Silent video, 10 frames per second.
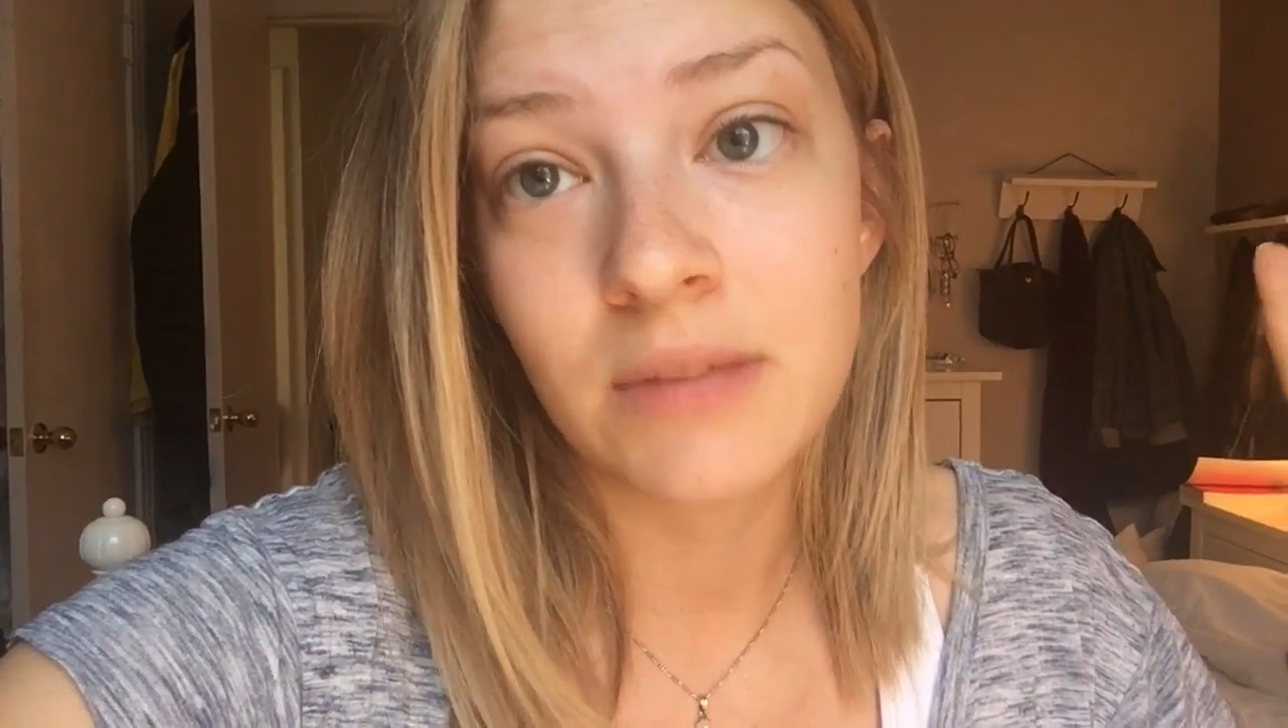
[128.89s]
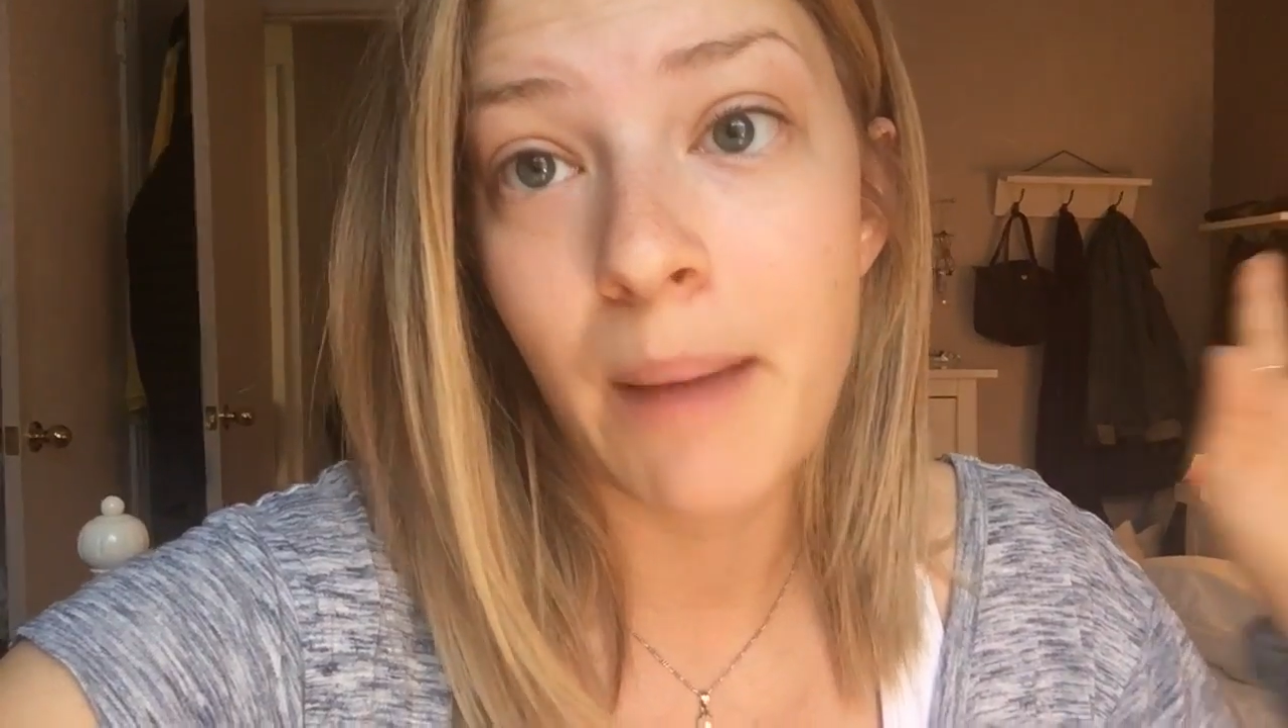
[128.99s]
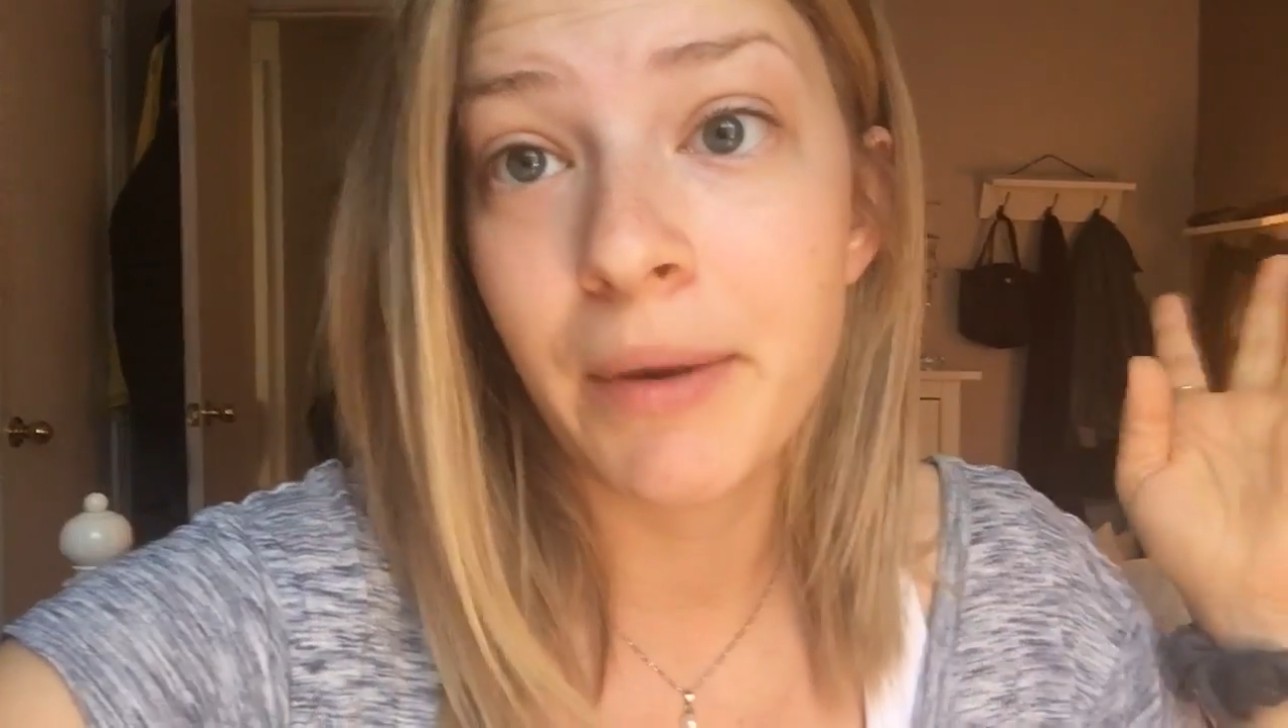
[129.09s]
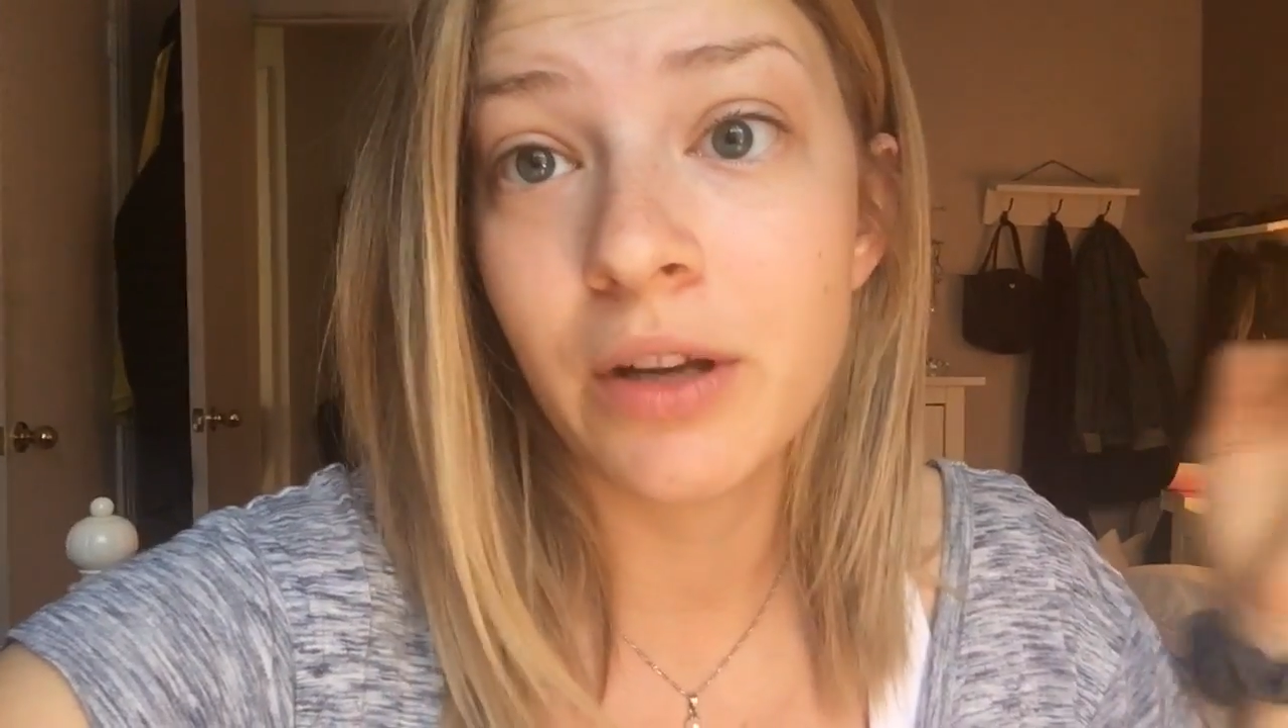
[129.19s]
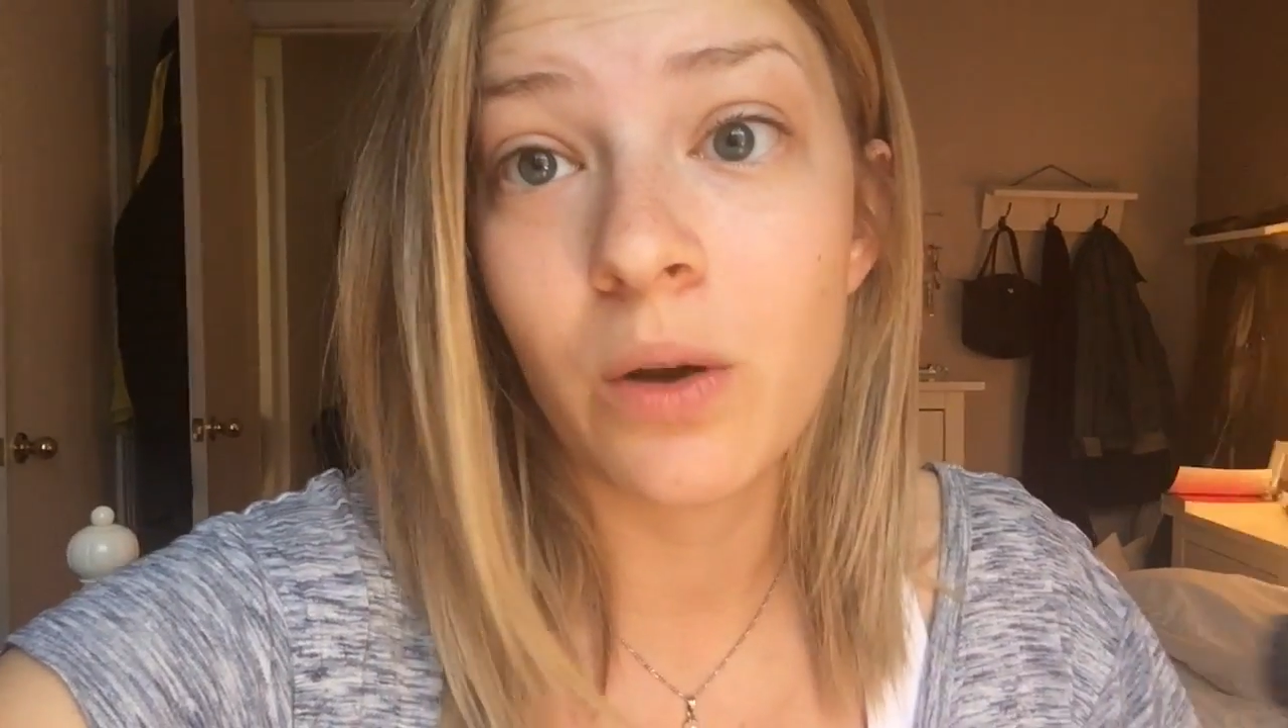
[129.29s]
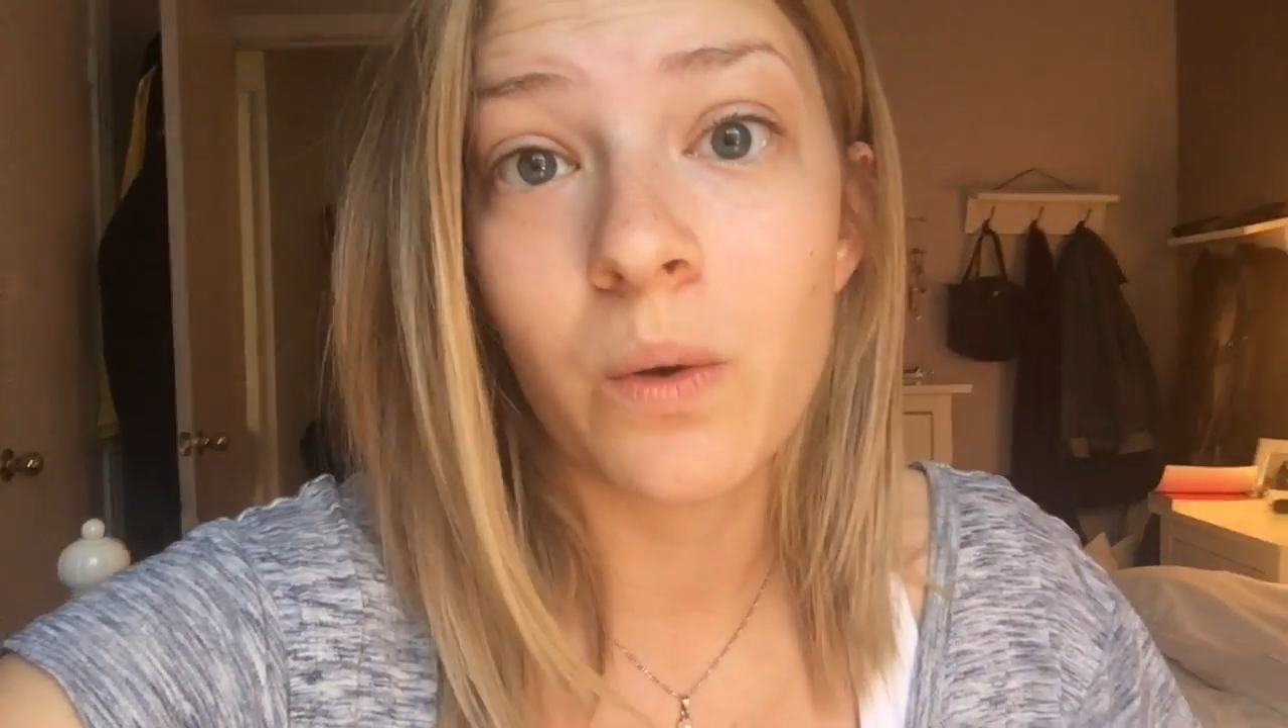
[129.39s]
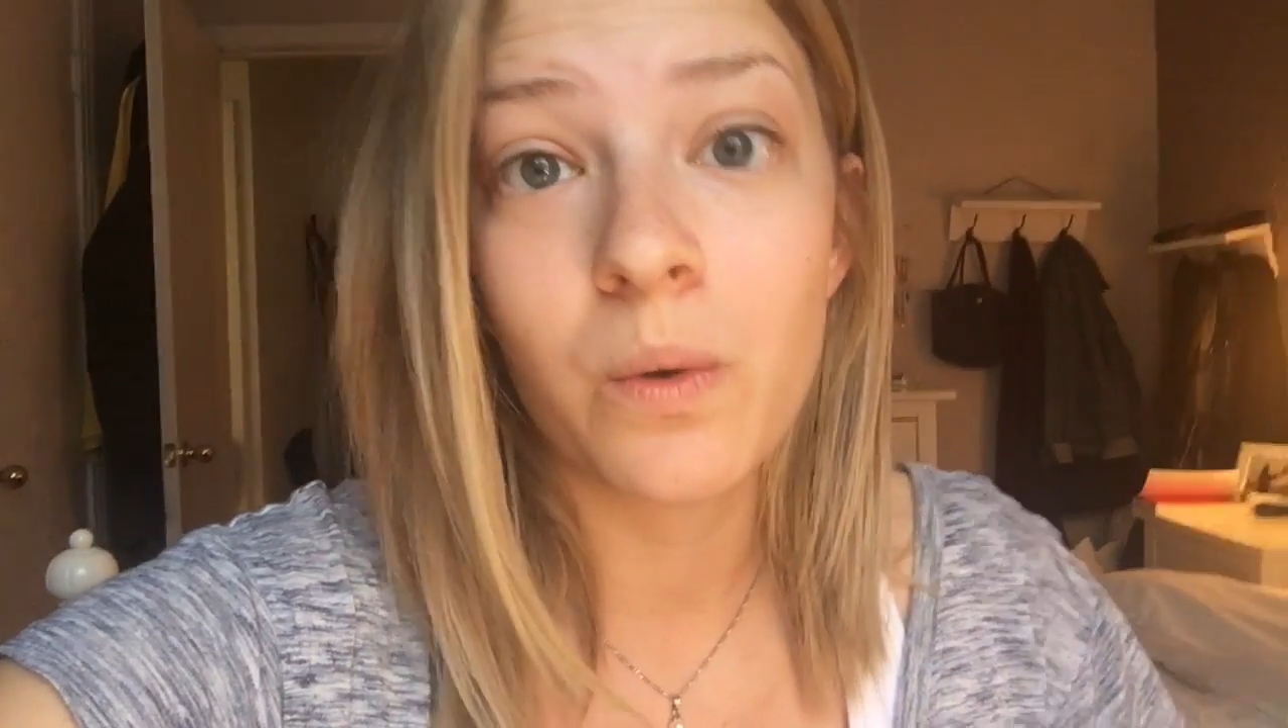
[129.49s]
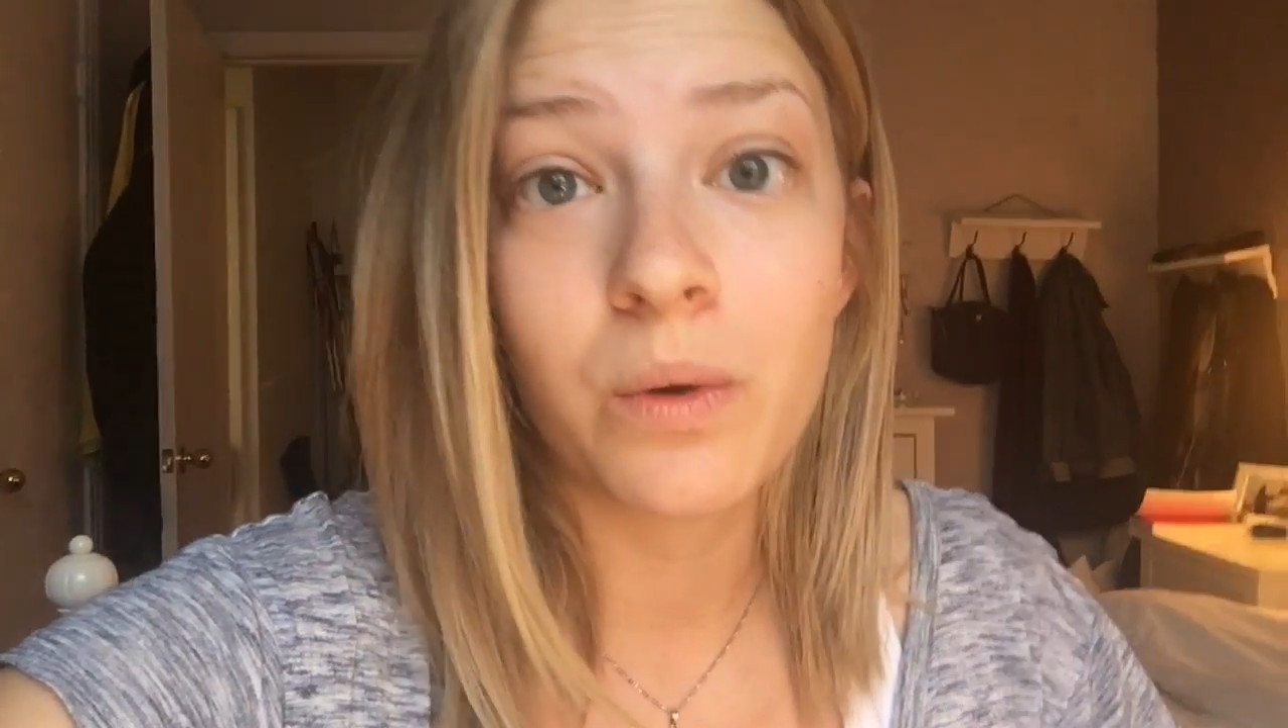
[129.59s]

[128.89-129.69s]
I'm gonna go,